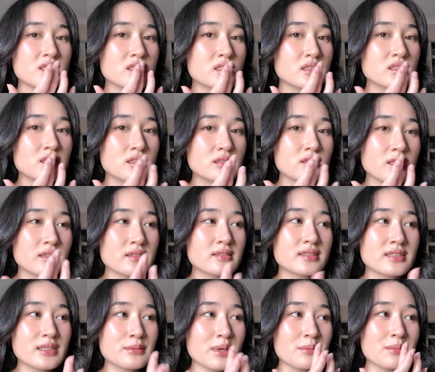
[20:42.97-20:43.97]
this. Like
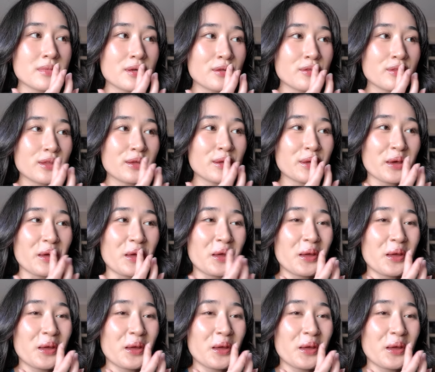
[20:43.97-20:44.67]
it's near my mouth, like.